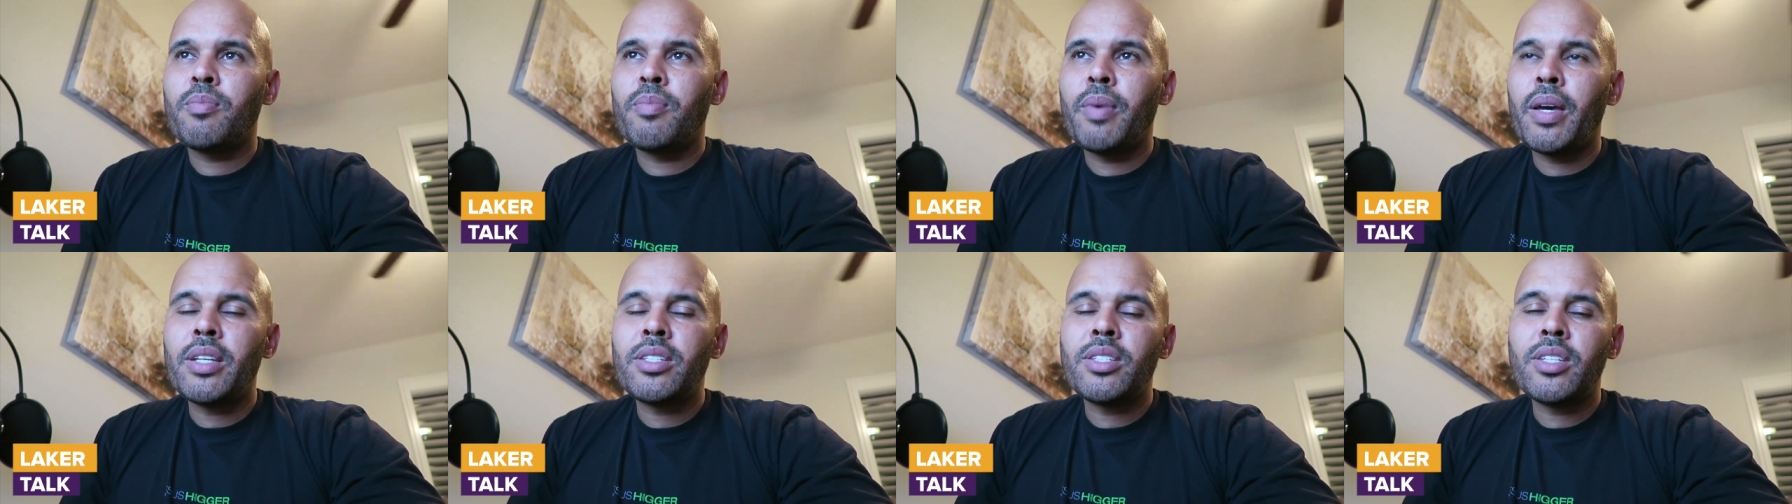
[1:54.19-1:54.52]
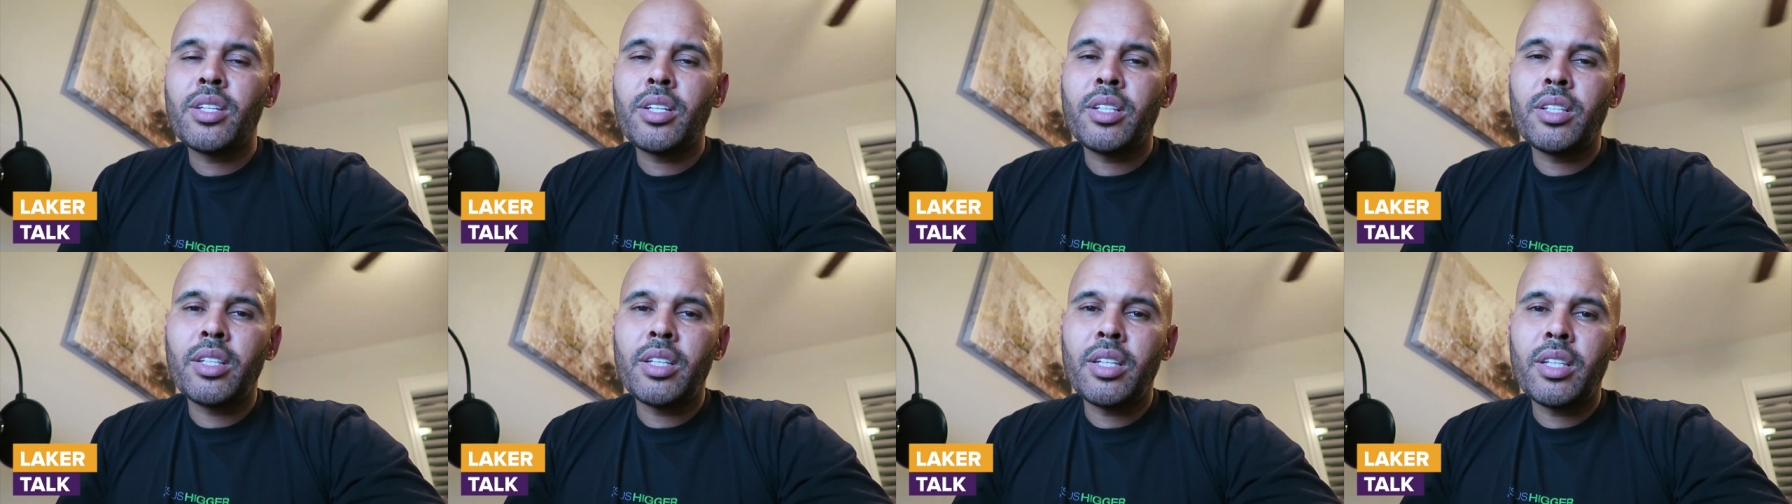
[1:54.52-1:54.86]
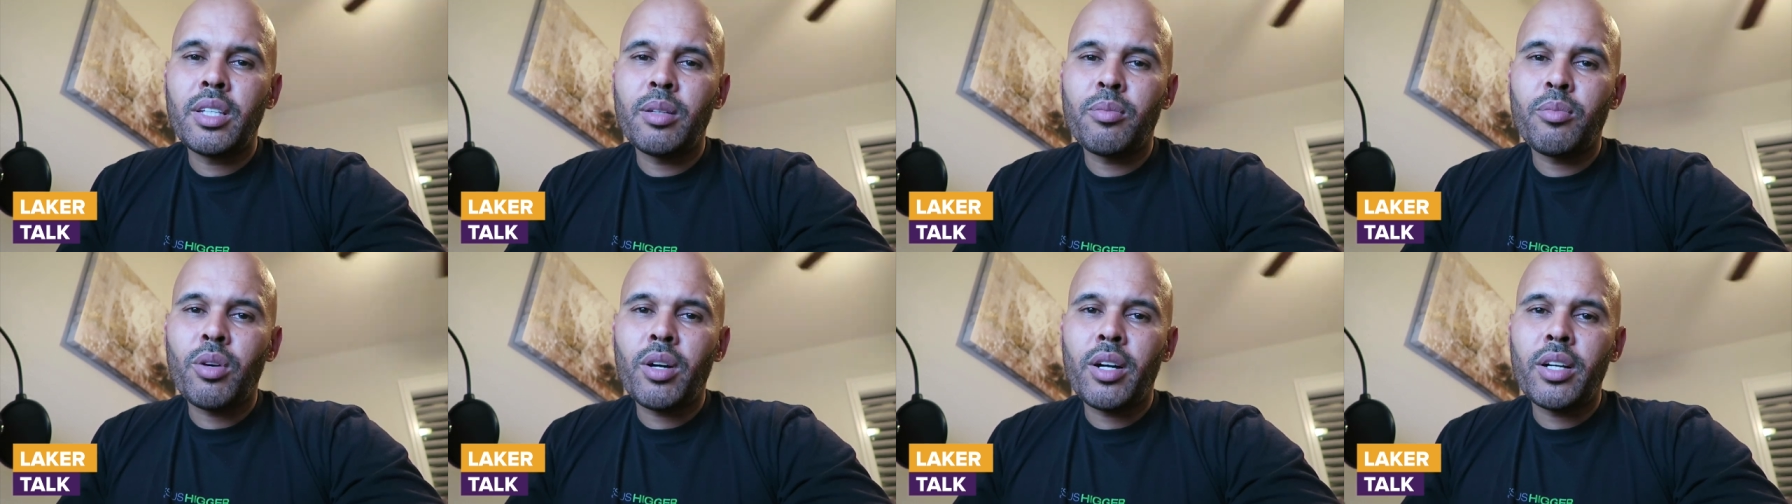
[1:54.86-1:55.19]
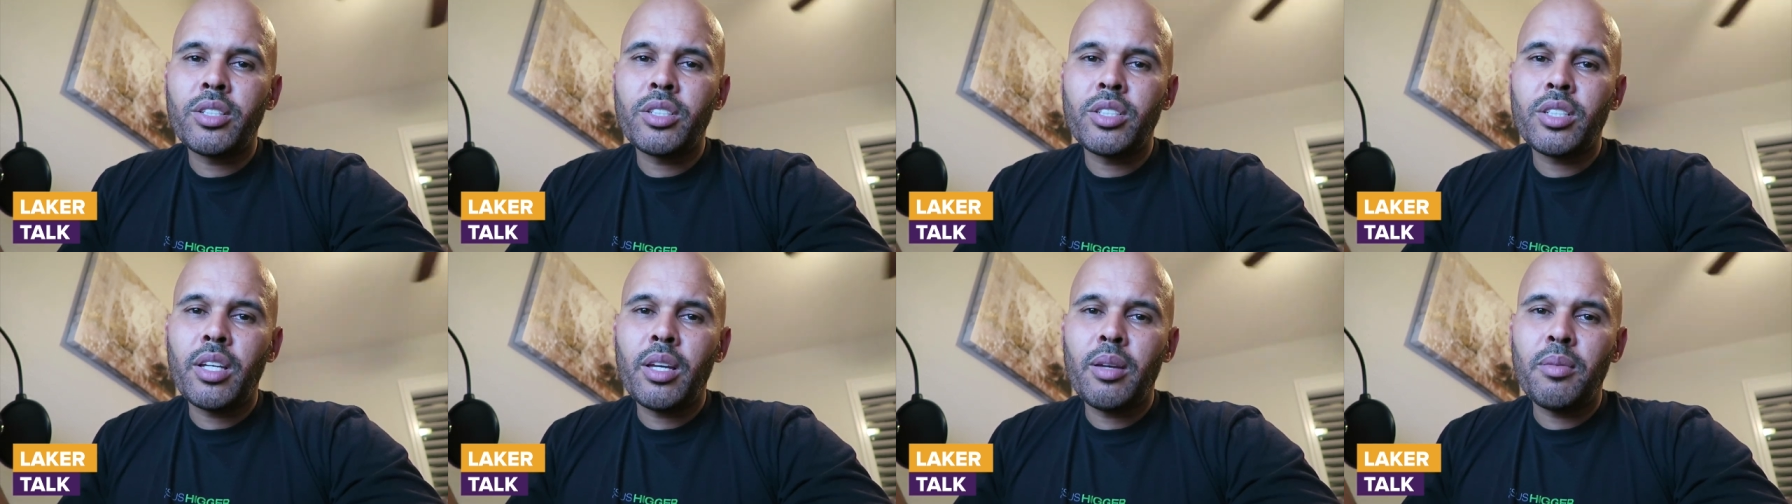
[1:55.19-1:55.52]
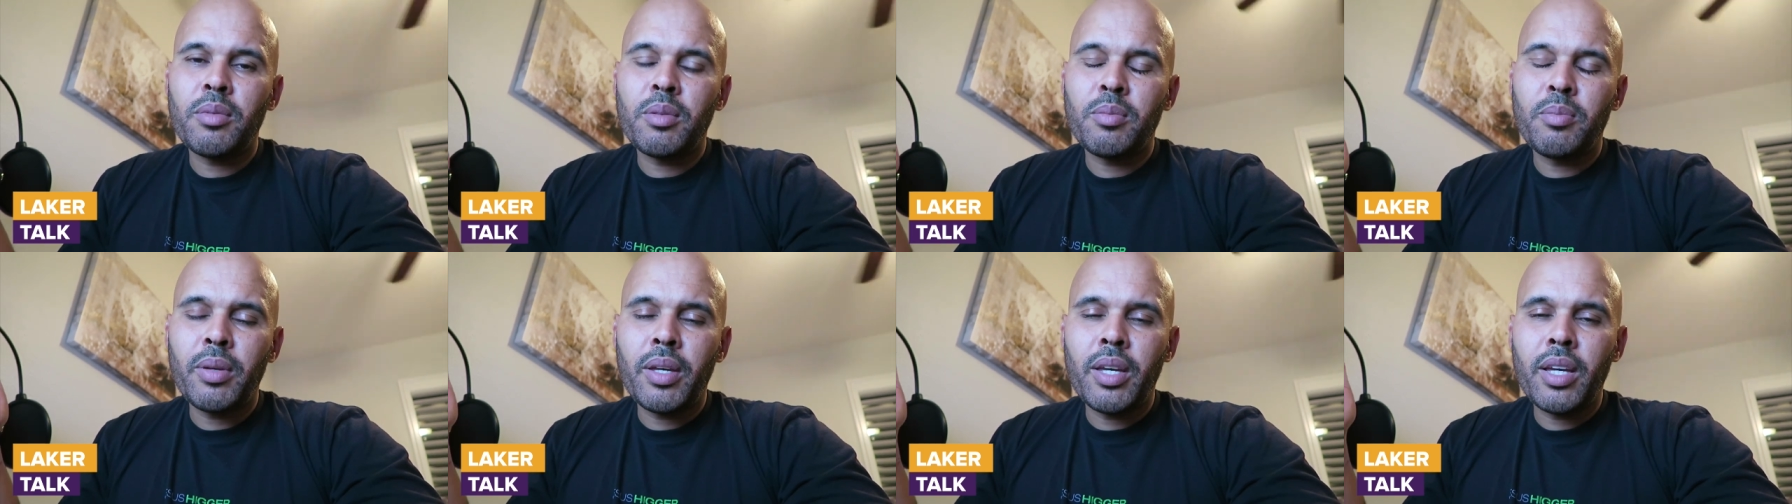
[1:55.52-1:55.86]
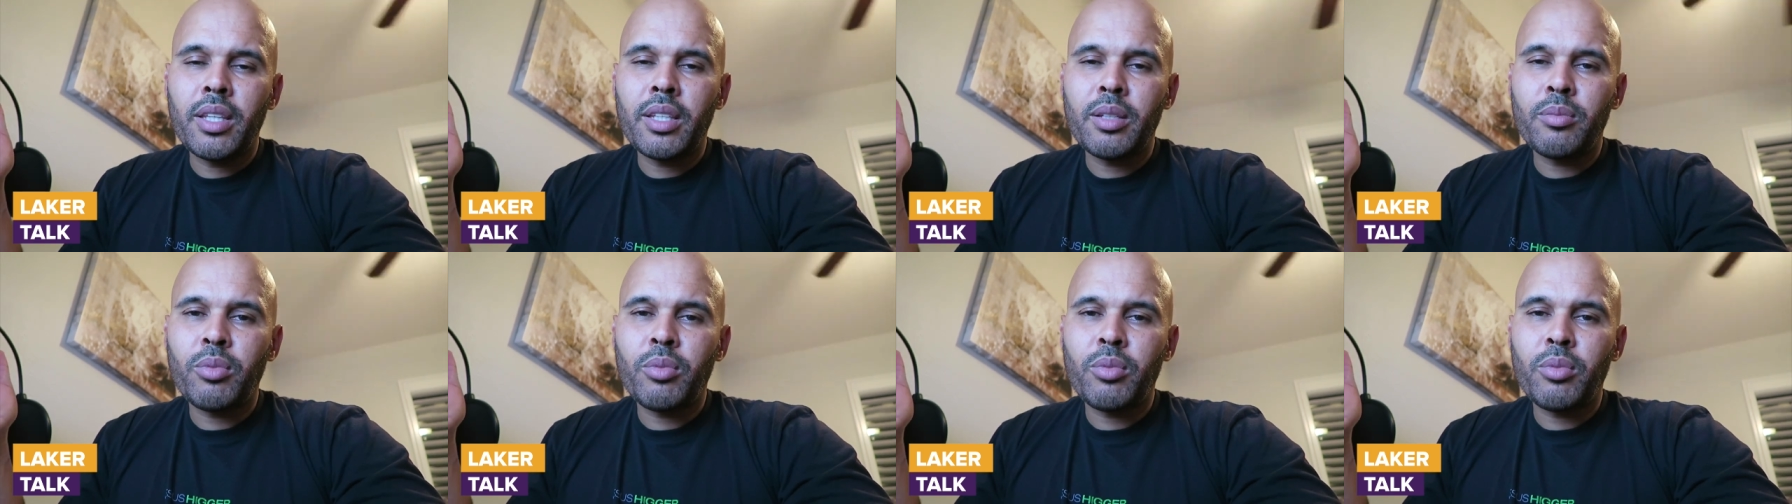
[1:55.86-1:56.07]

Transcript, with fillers: Basically, LeBron James being